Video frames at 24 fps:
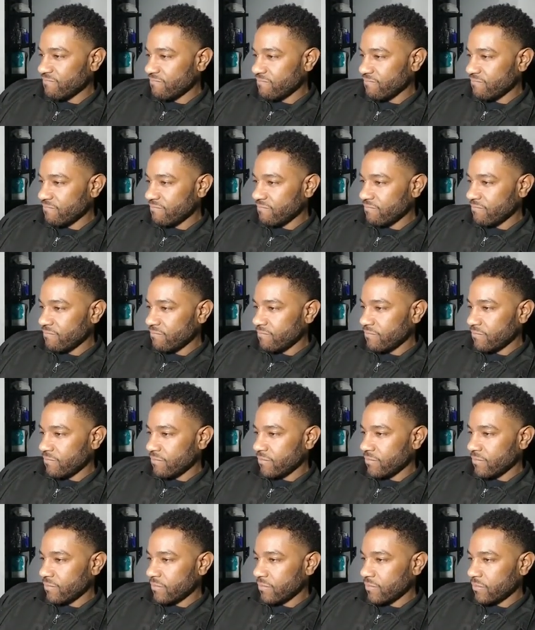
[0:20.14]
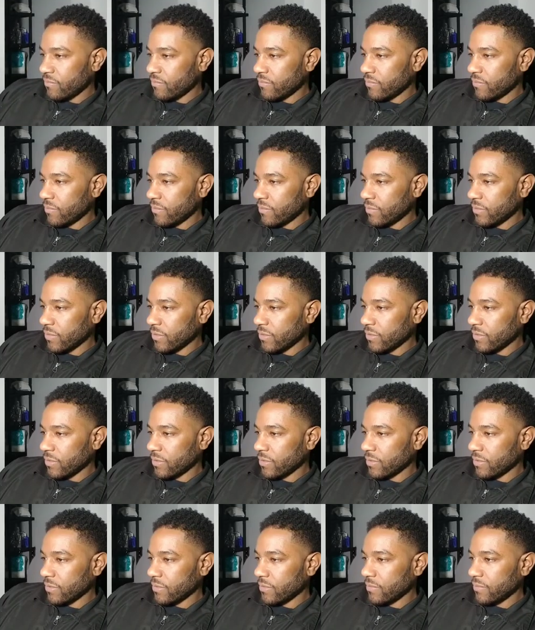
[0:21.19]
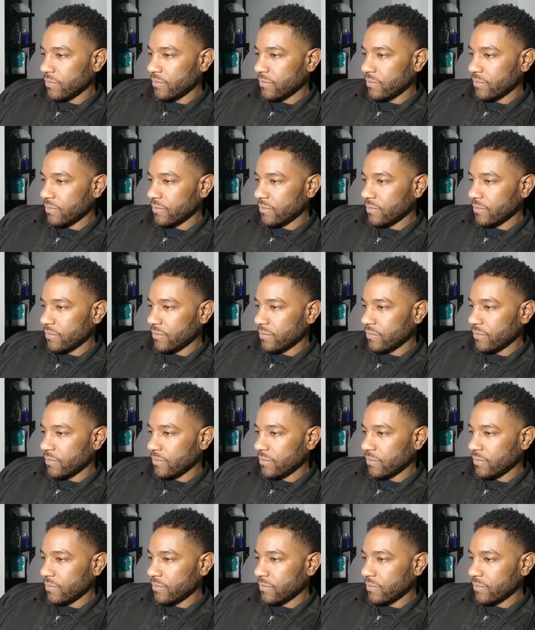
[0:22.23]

No one is speaking in this clip.